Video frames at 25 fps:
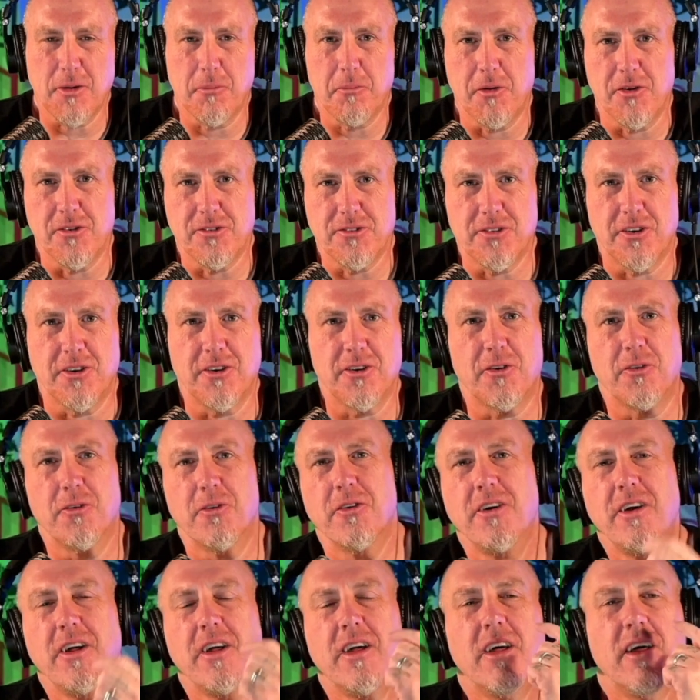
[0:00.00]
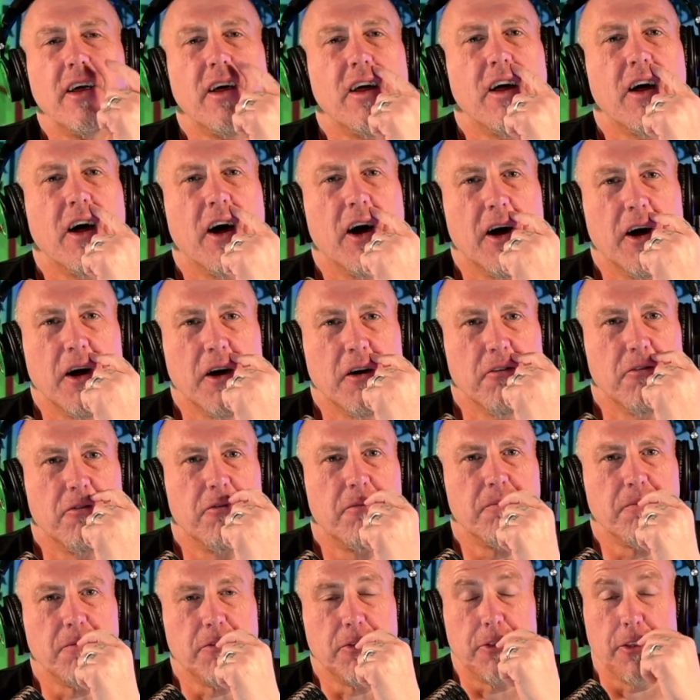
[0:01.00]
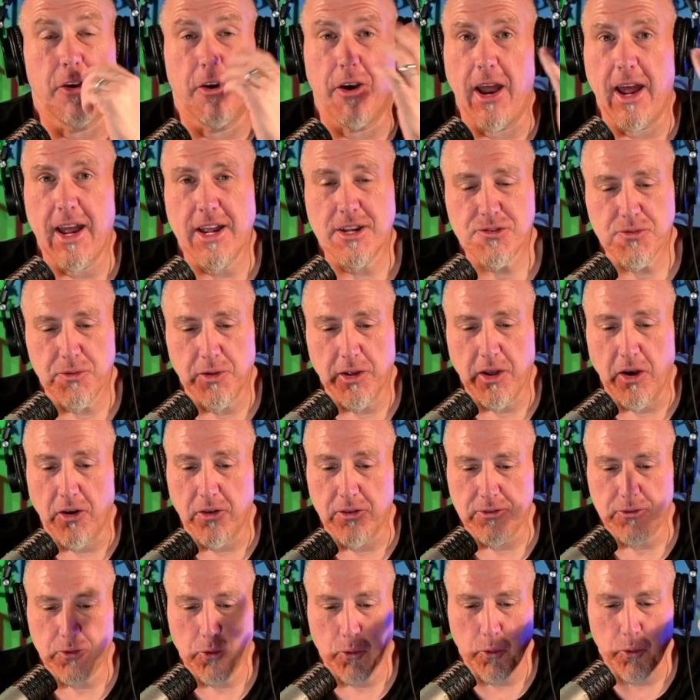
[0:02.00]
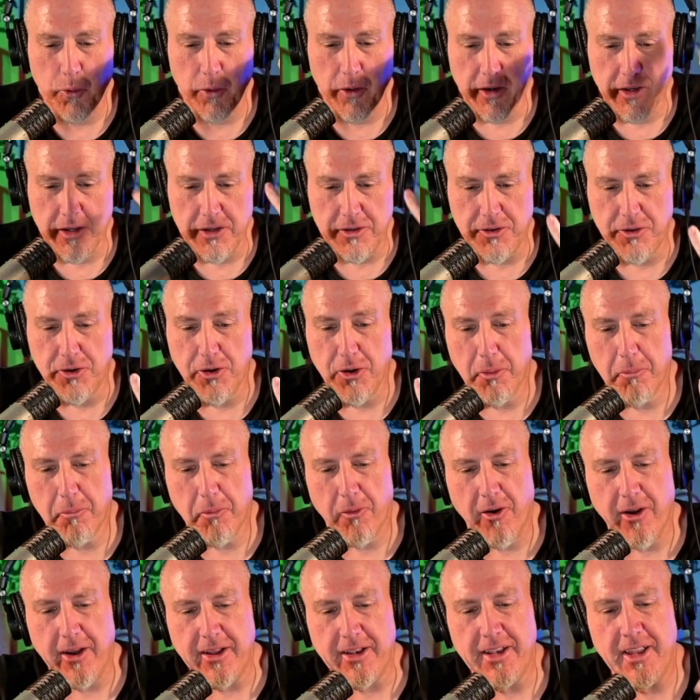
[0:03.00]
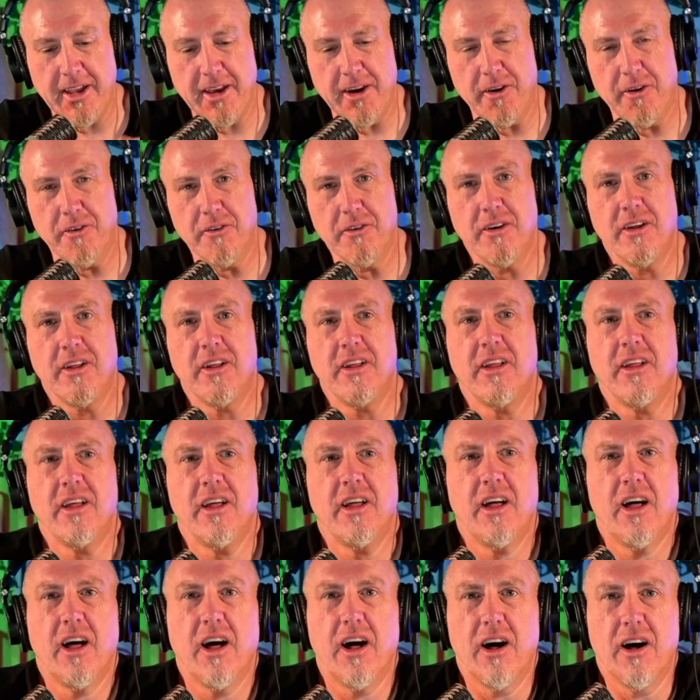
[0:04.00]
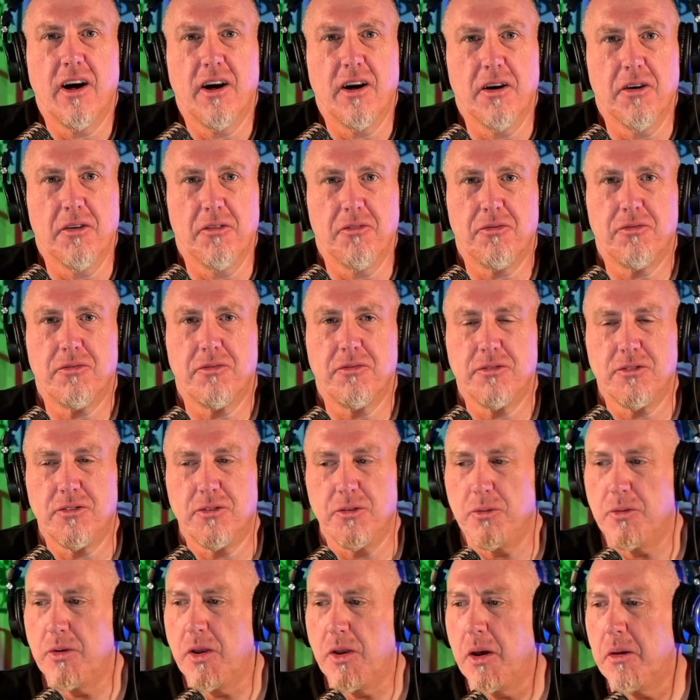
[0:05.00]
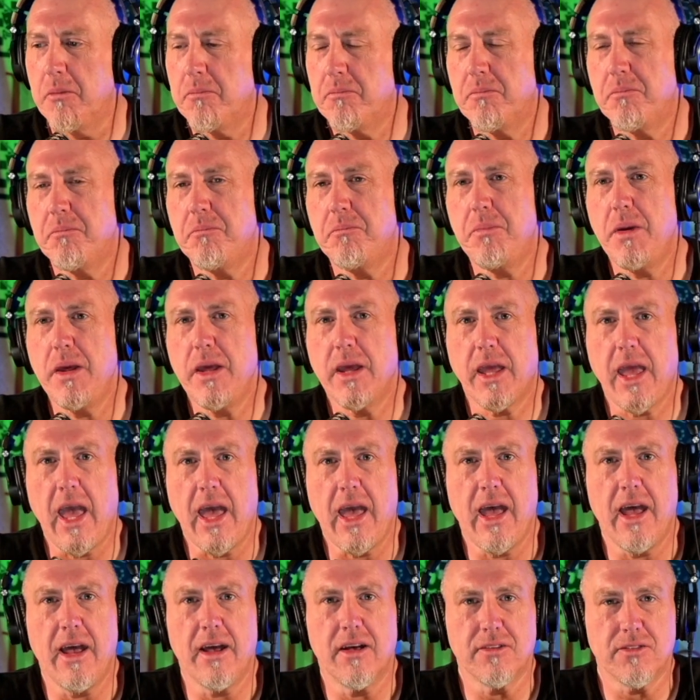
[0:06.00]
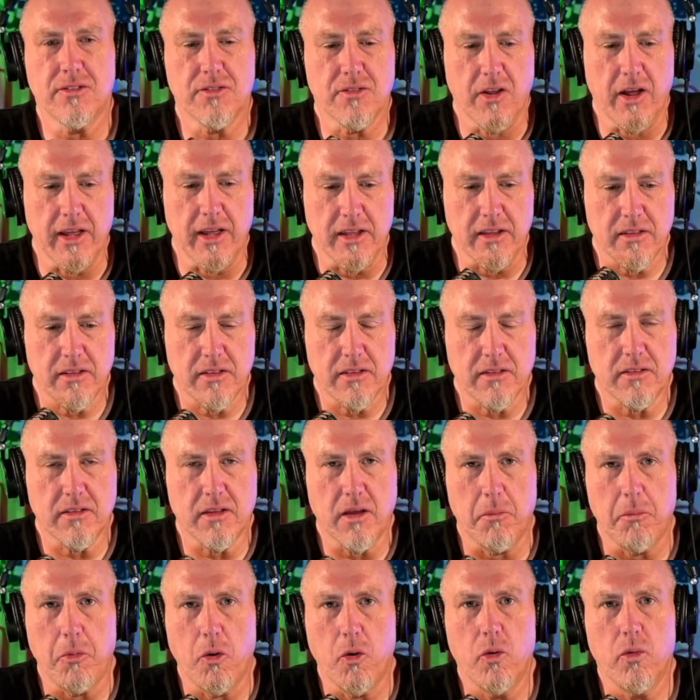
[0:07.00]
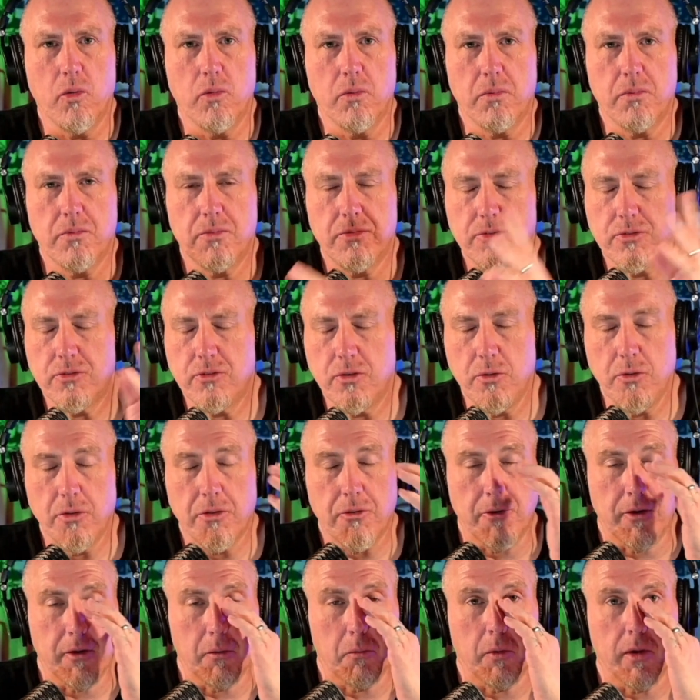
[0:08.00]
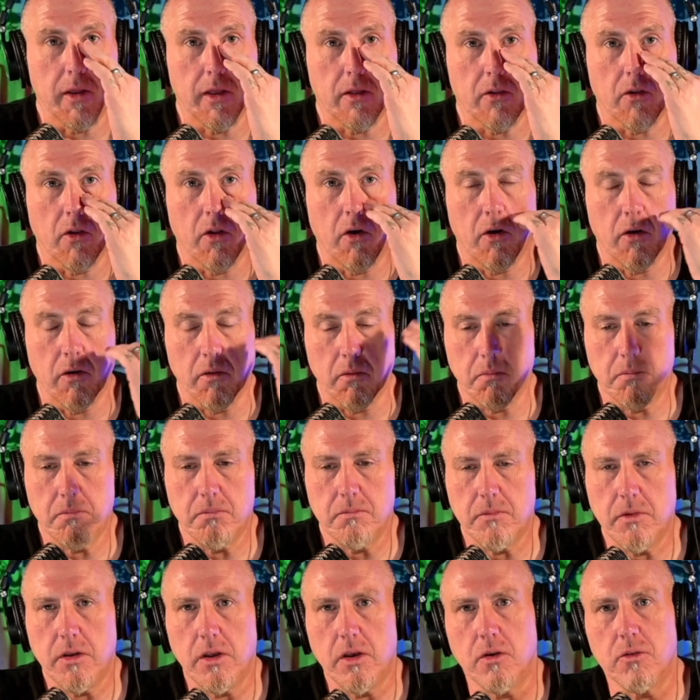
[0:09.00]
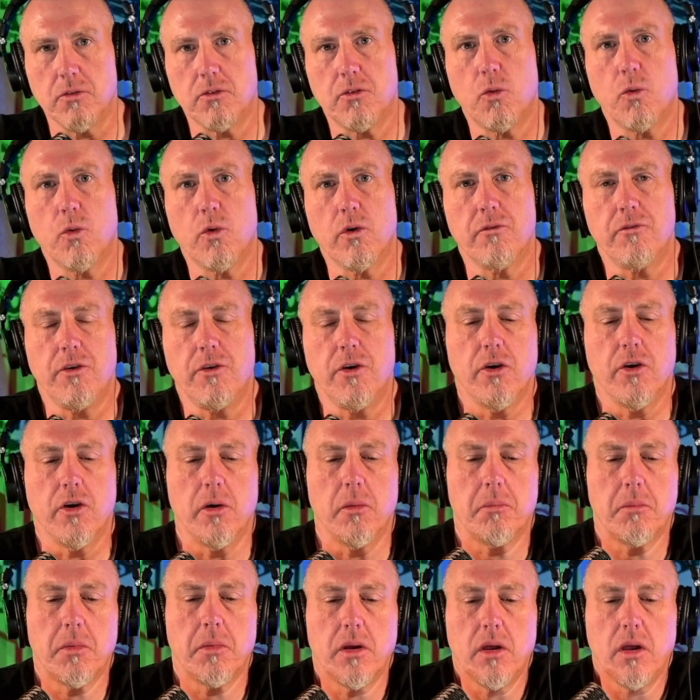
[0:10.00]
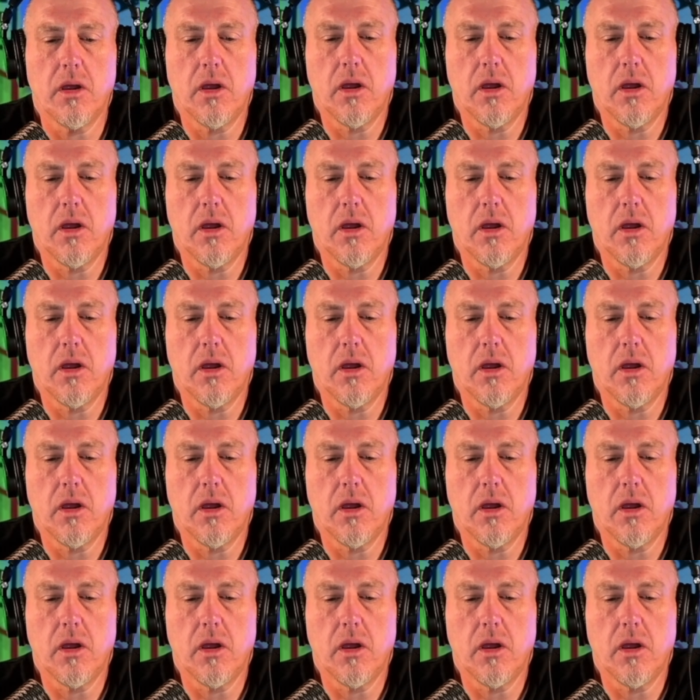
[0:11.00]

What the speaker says: Summoner Circle, they're actually on tour in Europe right now, doing a big ass, like, 2 to 3 week long, tour of Europe.